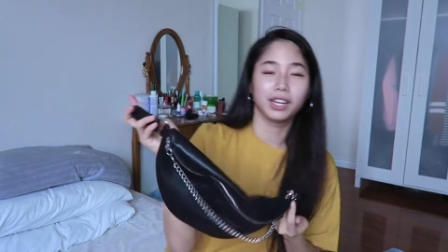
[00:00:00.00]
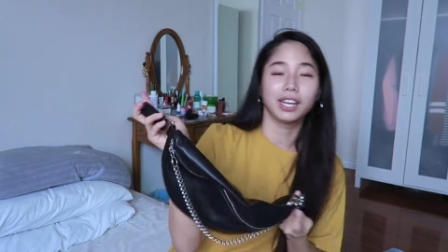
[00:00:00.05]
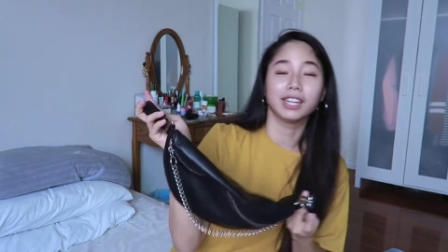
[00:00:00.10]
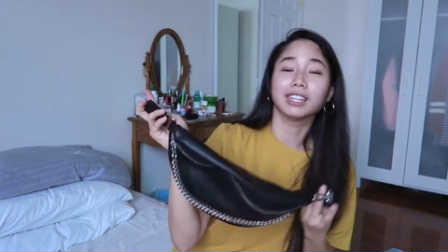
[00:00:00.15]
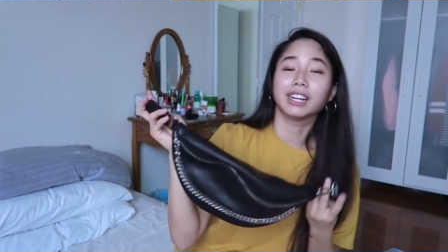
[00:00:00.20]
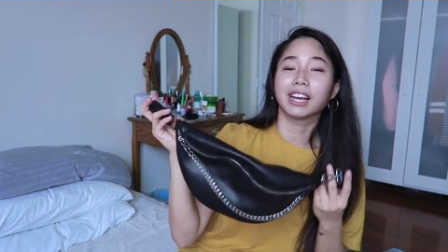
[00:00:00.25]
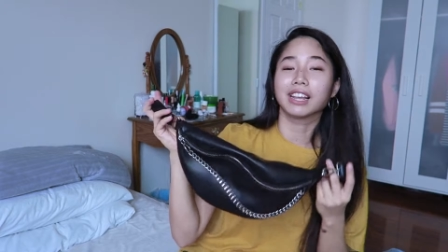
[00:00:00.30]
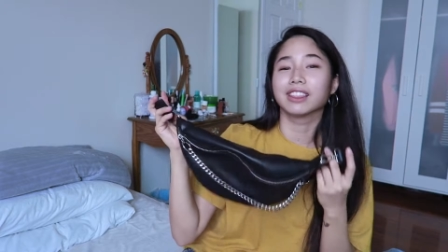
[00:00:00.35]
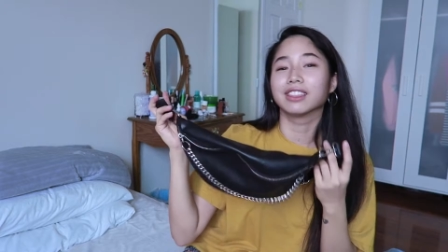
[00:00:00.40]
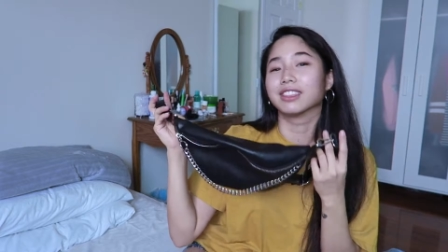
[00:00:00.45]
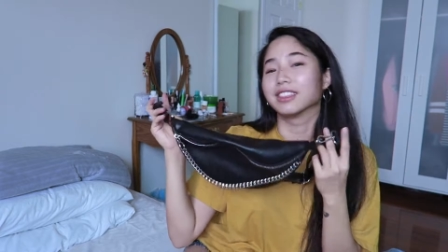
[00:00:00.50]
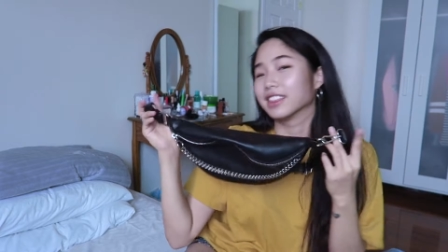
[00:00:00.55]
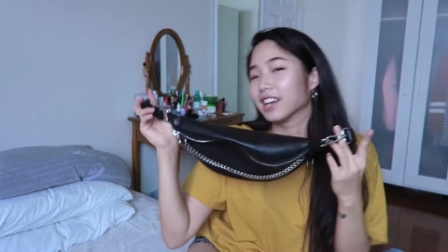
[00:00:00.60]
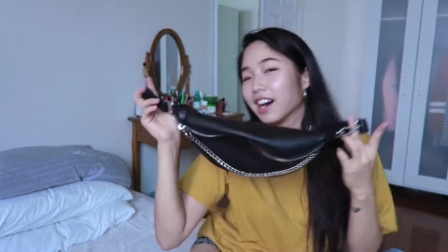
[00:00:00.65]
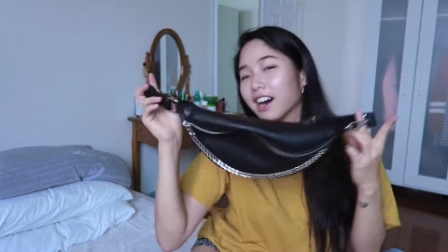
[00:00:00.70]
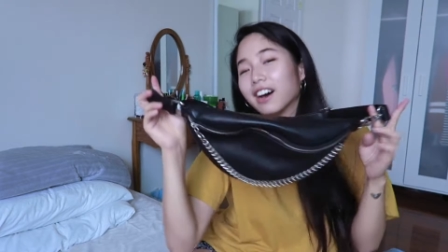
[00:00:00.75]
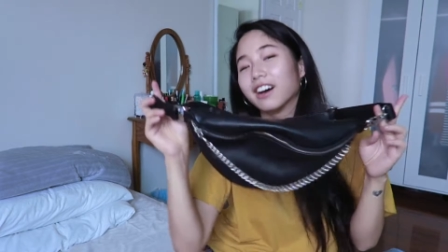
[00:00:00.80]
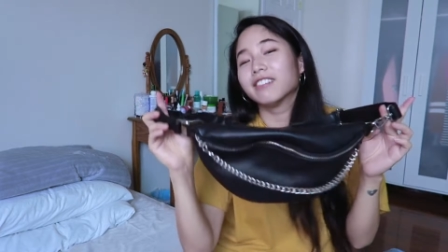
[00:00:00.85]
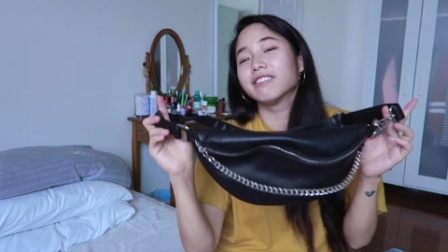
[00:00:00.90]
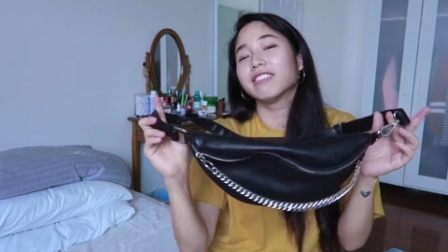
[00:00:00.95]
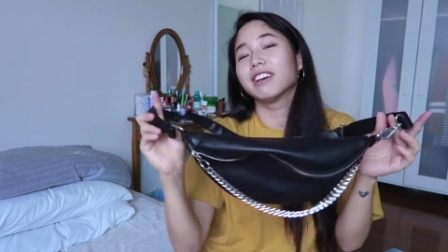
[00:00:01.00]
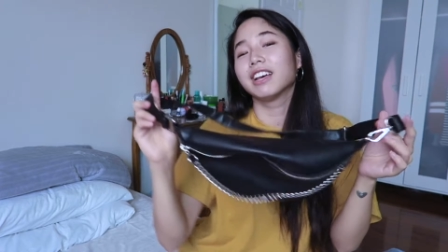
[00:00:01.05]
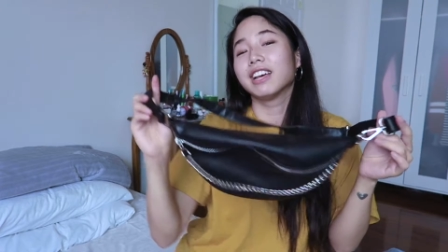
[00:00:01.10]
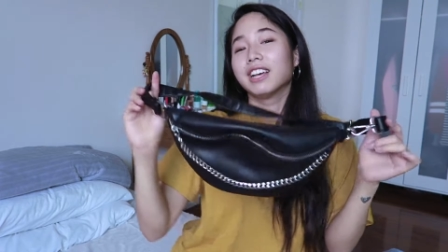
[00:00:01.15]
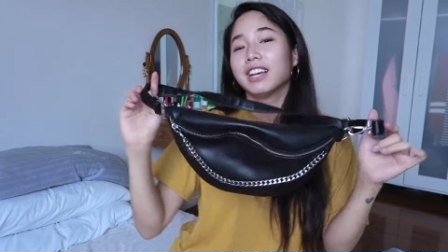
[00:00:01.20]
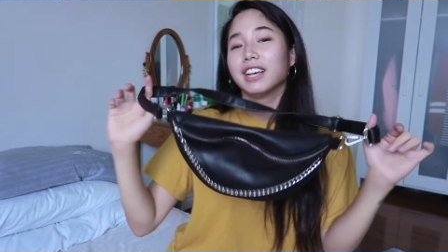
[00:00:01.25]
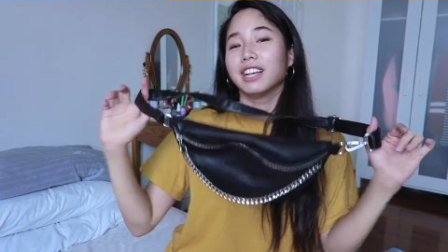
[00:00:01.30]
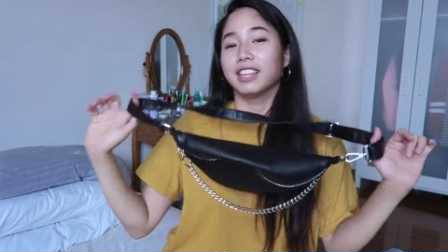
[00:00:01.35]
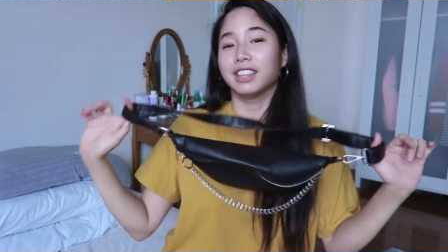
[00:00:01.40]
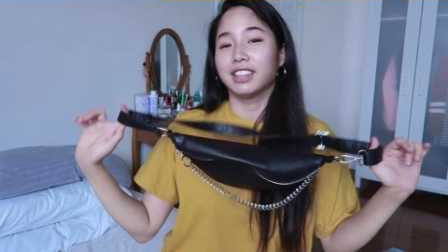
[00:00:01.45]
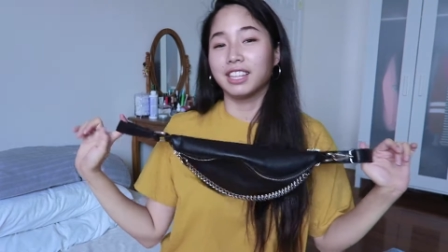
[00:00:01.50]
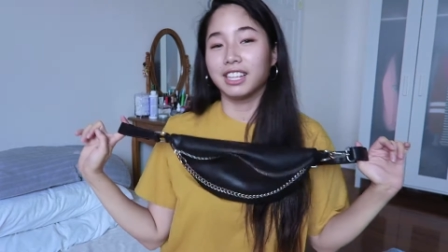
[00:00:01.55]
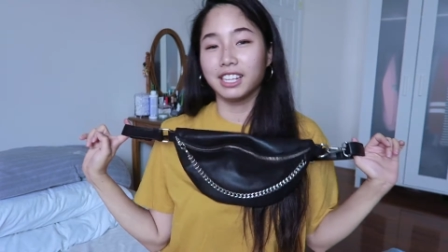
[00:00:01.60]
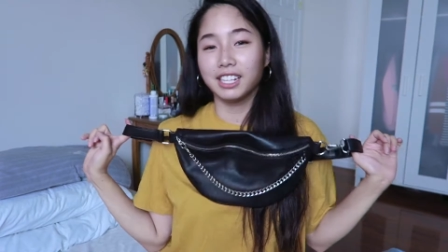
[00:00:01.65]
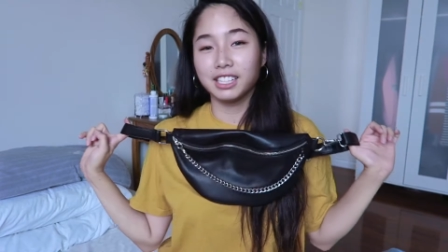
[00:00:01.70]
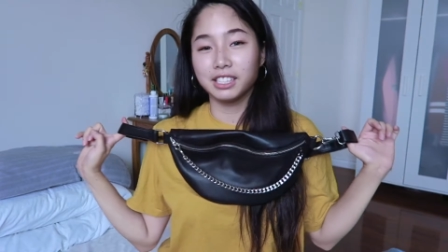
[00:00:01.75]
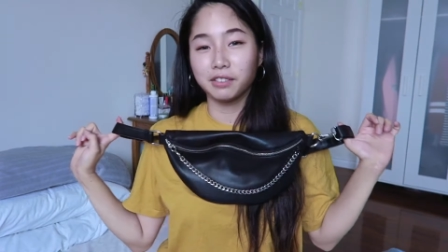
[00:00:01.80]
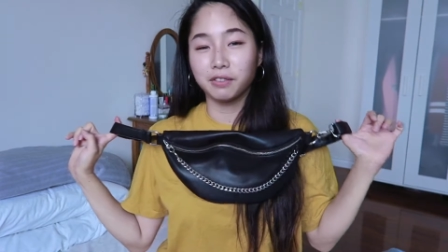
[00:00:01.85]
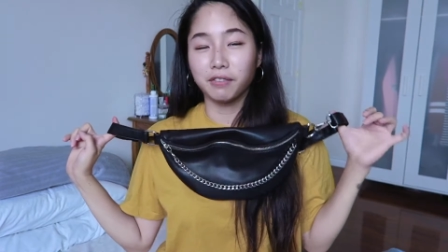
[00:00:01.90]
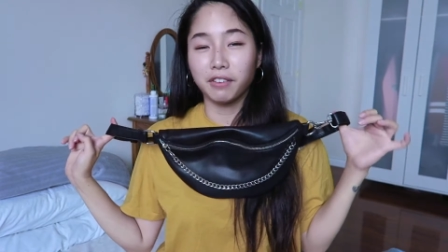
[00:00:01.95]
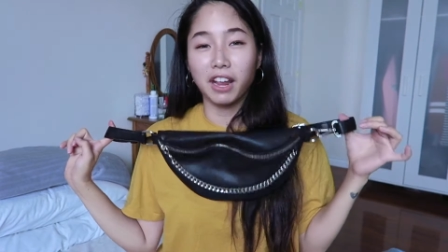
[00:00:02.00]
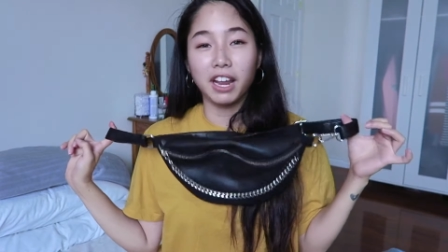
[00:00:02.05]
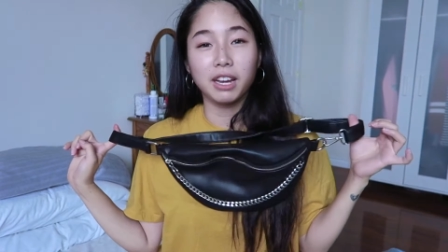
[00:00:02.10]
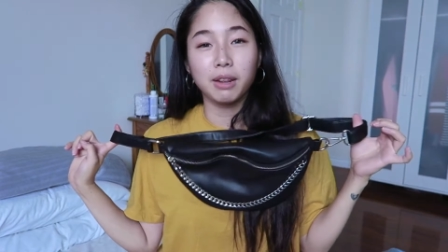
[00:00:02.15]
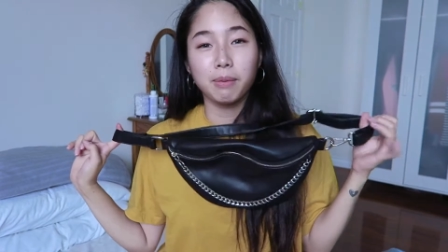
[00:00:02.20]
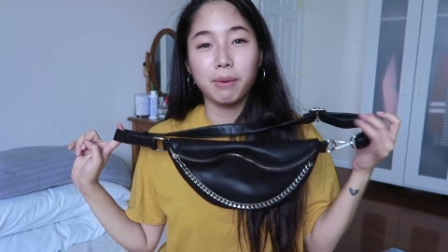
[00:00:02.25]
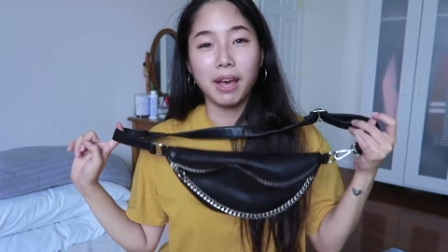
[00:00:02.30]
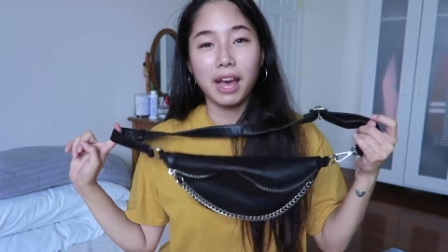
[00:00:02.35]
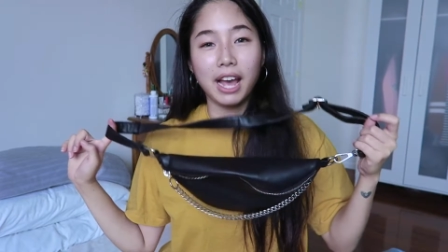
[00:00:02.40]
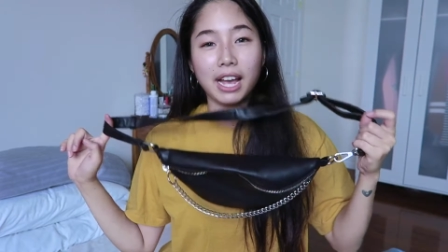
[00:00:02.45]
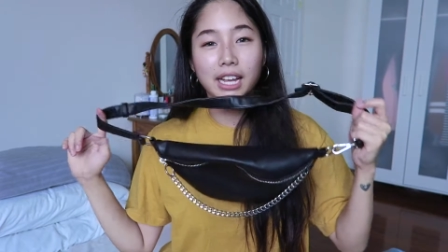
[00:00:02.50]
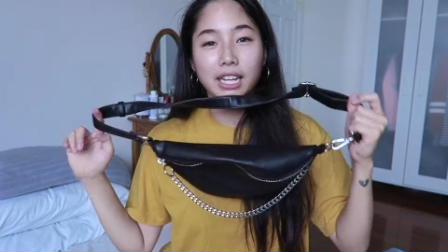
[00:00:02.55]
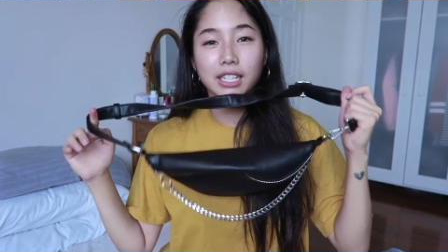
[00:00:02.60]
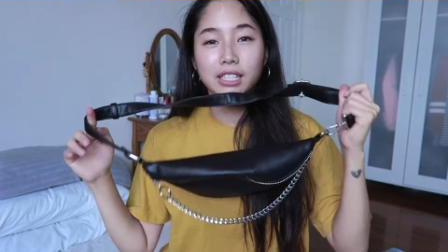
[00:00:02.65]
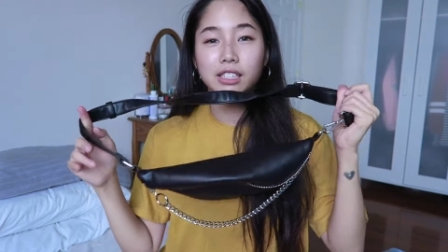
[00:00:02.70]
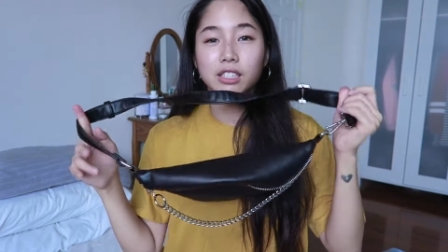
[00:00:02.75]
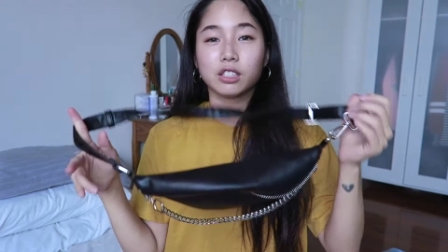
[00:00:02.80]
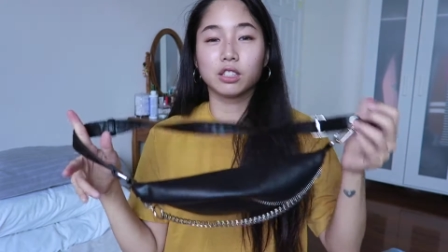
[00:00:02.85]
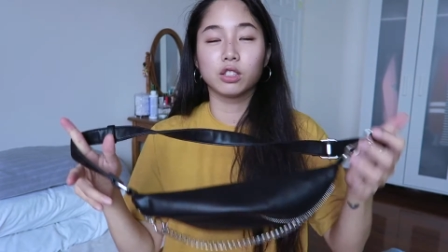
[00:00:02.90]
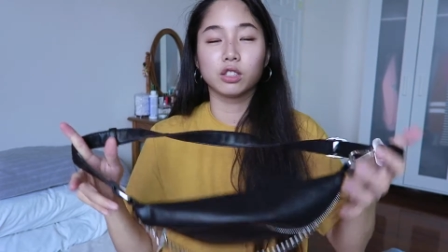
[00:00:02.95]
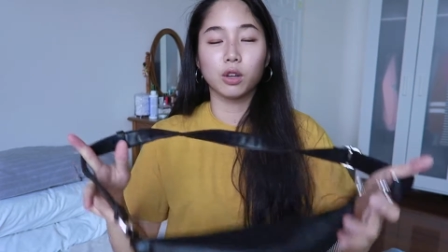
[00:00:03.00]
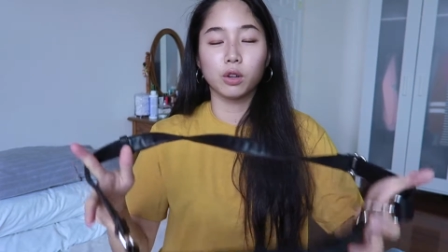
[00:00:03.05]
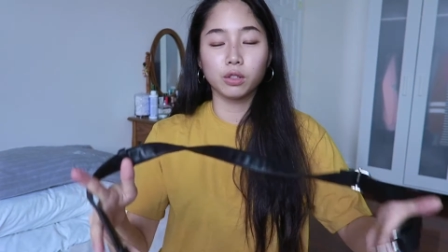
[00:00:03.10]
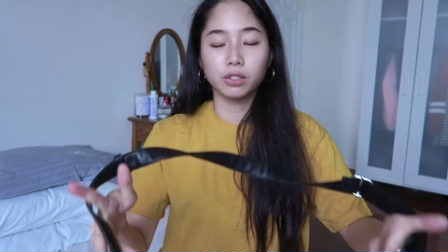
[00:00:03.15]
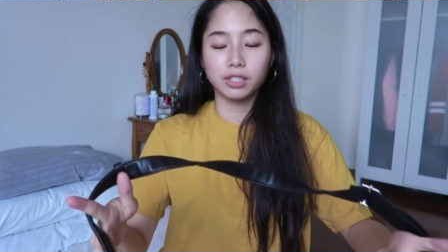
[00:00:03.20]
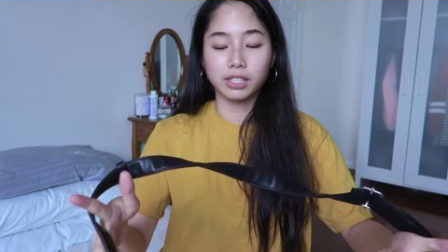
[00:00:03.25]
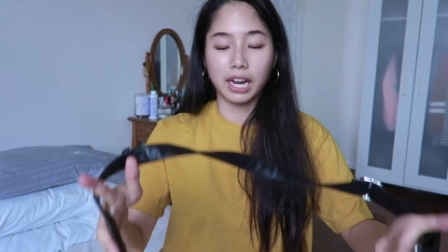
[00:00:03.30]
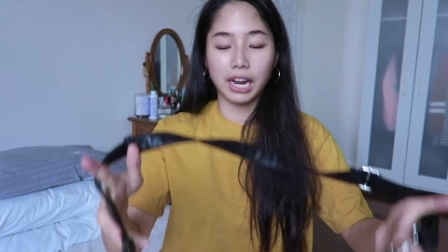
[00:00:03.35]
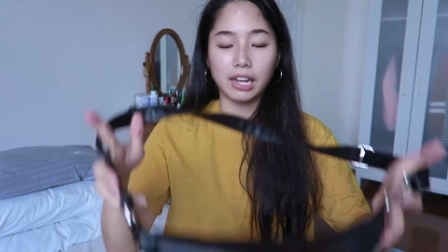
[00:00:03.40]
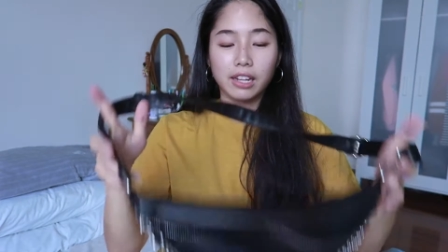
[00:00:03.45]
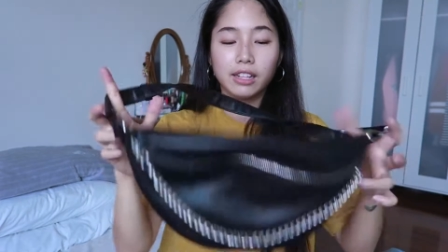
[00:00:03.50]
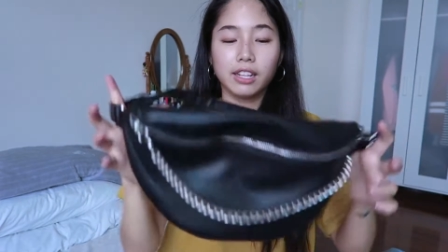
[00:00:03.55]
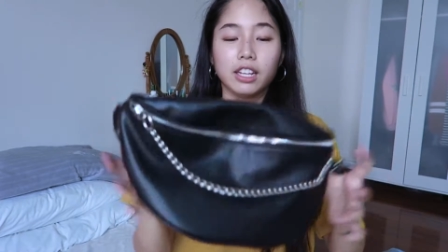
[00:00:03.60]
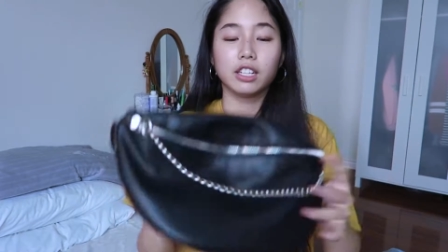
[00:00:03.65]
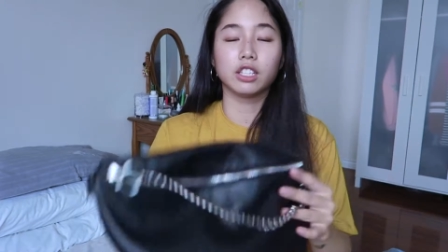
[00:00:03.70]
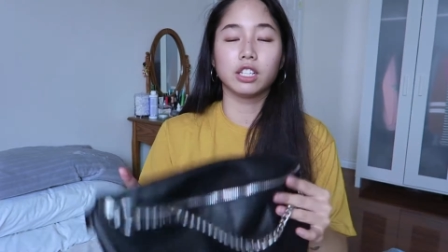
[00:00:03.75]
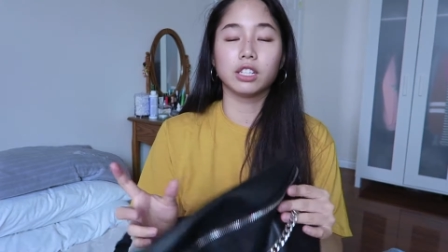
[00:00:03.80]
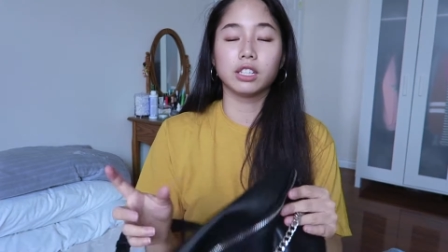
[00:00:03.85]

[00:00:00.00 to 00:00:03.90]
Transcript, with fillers: And I love this fanny pack. It's so stylish.